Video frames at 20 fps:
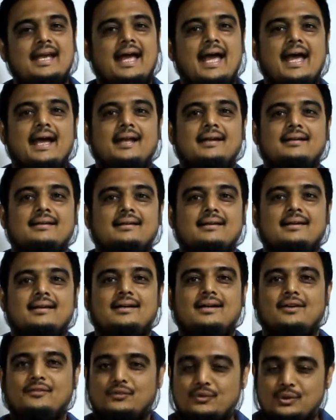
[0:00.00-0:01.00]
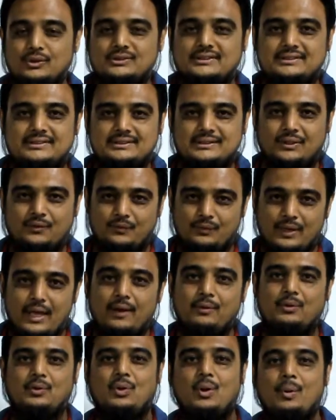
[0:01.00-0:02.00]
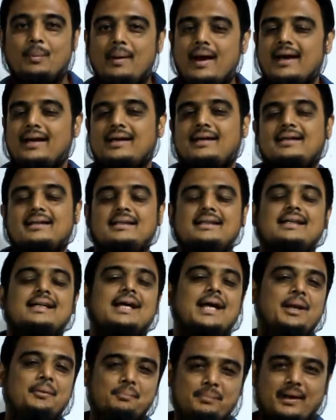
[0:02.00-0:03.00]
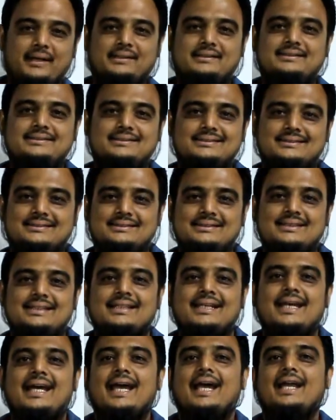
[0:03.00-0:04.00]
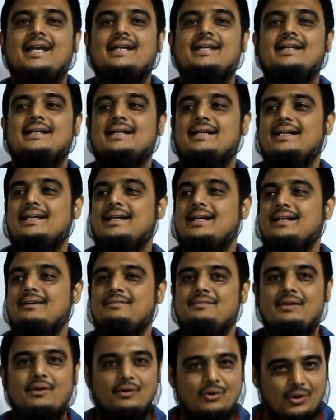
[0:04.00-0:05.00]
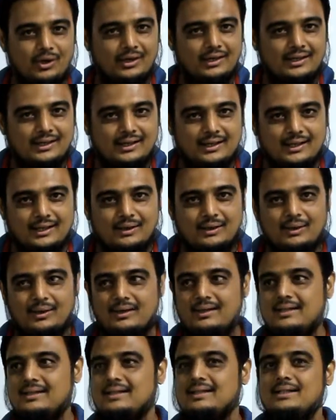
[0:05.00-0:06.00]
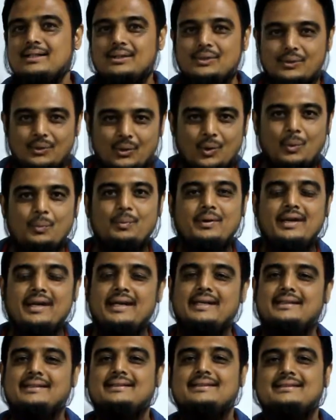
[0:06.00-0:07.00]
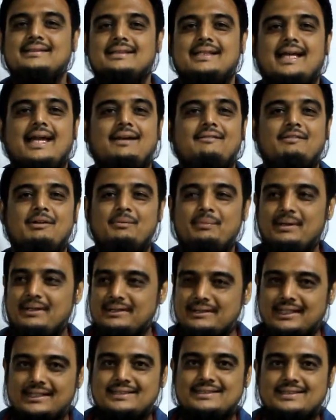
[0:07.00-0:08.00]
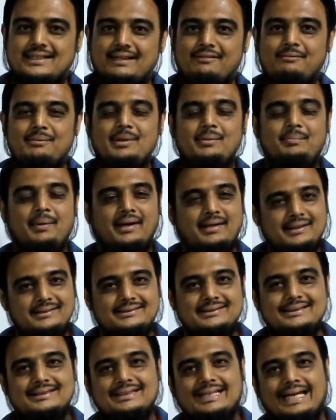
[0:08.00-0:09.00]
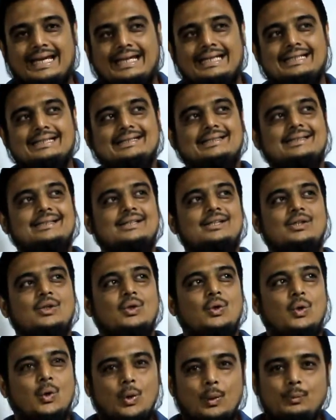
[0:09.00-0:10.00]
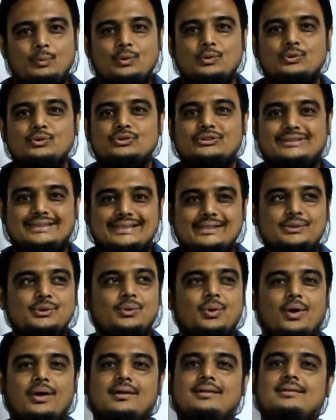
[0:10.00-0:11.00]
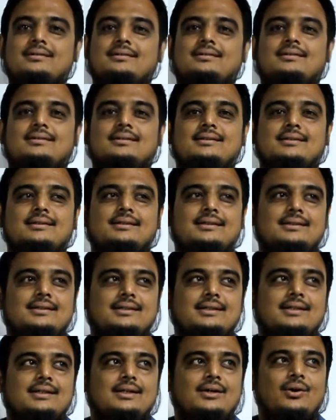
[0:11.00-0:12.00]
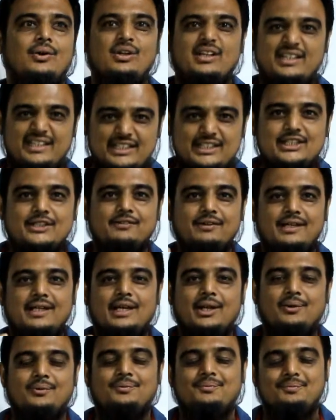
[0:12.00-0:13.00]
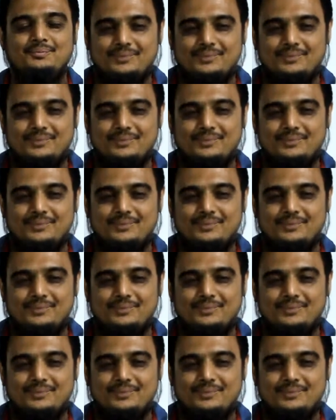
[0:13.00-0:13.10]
And of course, now we have to go back and practice. And we have got a group created and we'll be in touch and be practicing, and hope to see you on only Digi World now.